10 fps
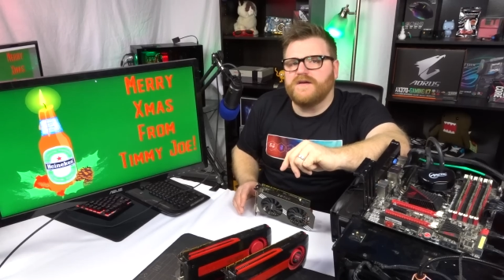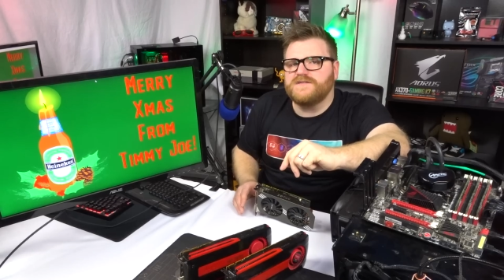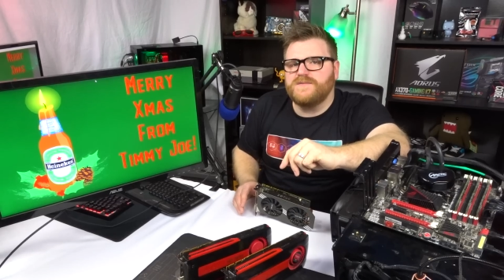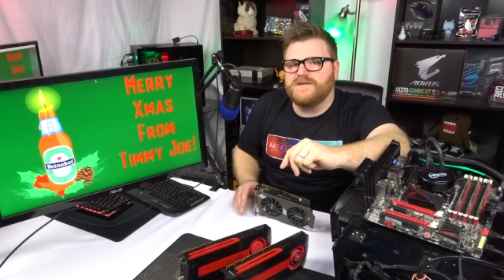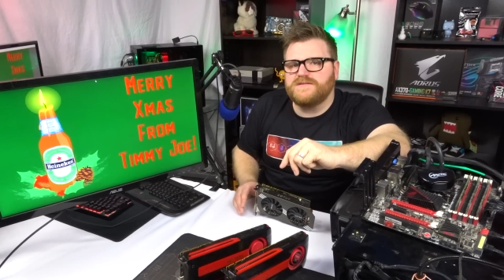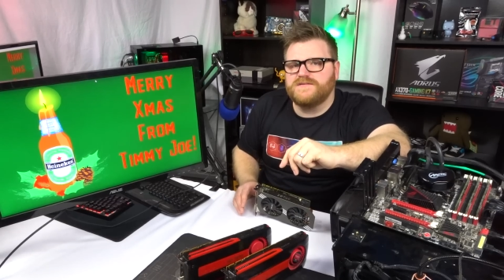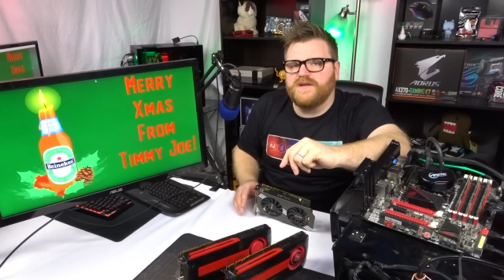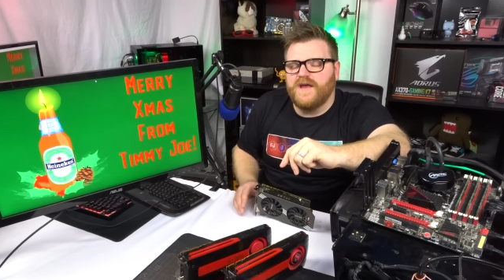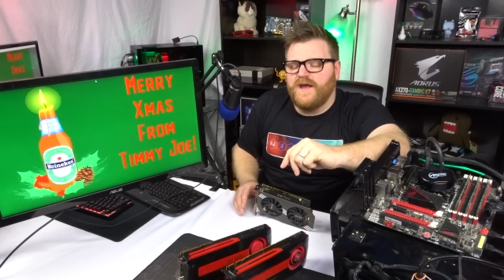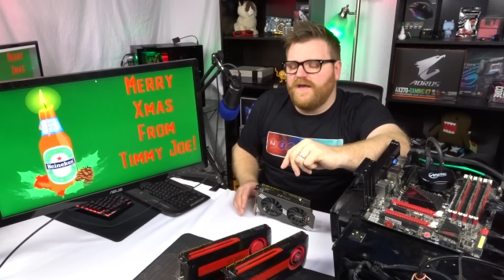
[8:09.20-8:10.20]
Christmas.
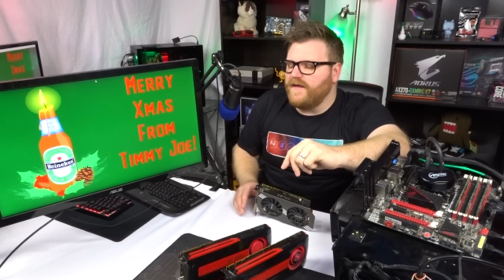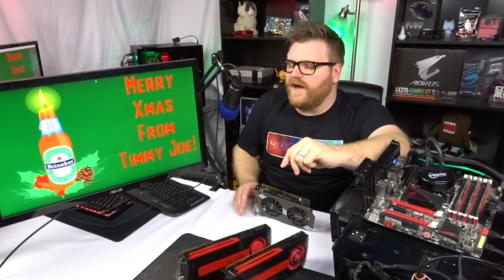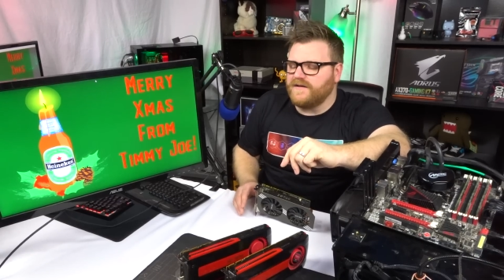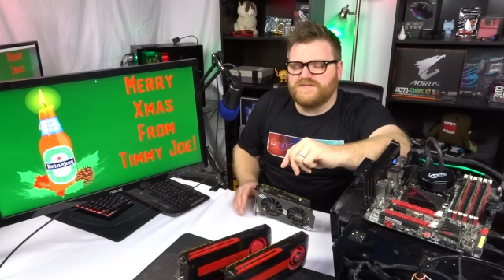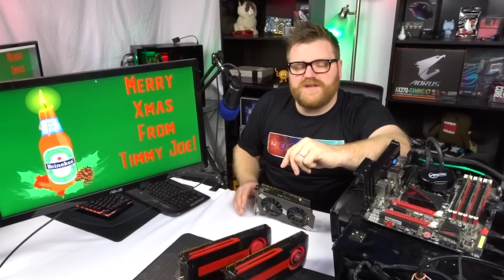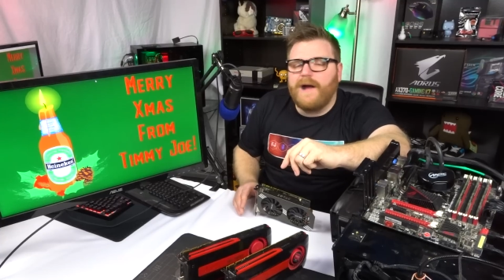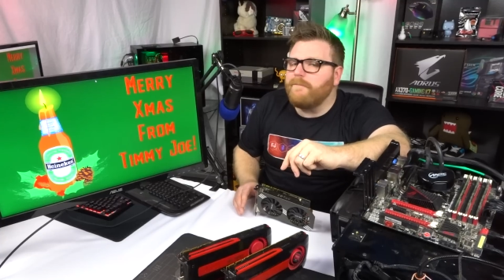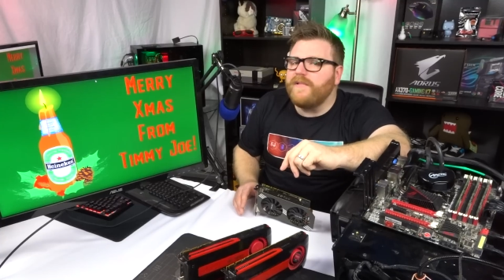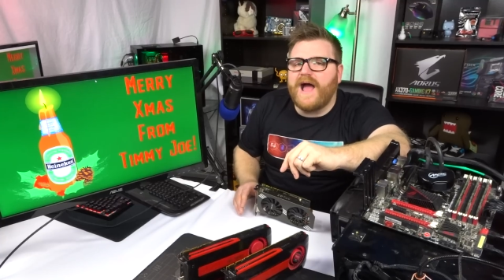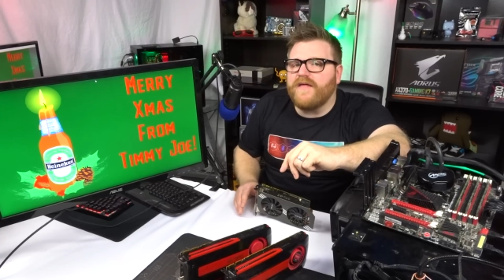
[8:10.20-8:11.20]
I'll
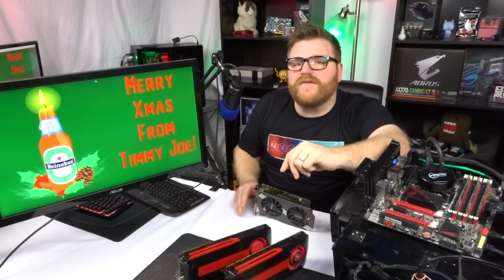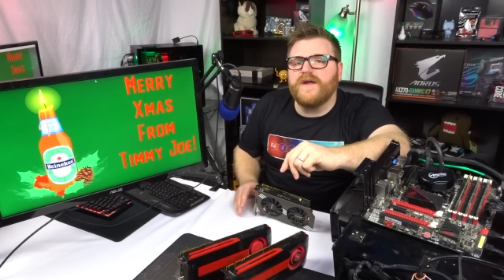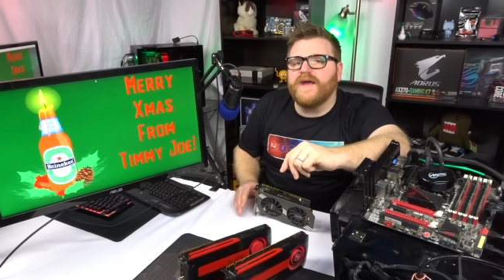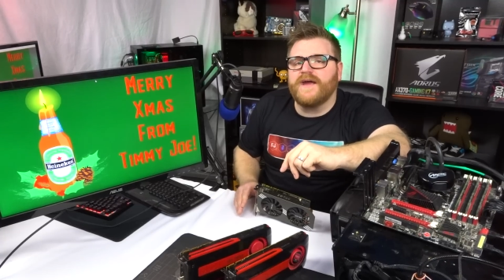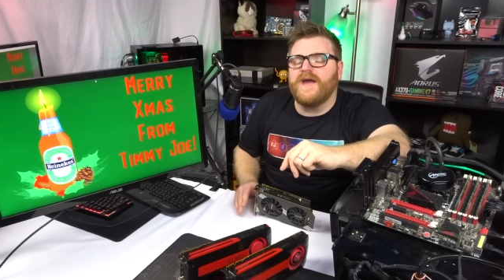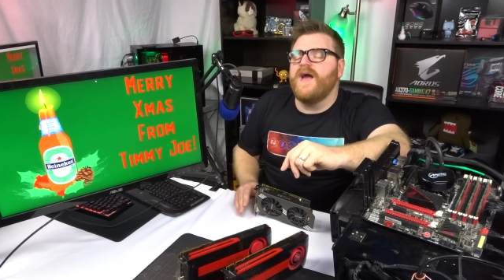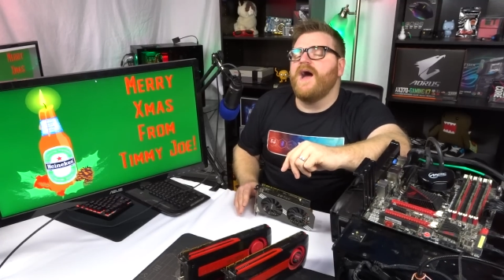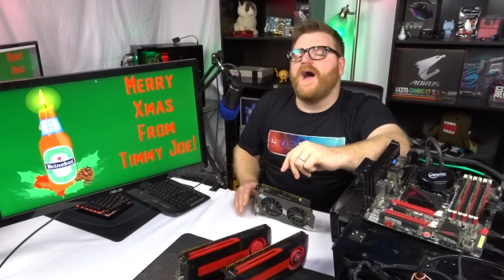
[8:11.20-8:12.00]
stop blathering.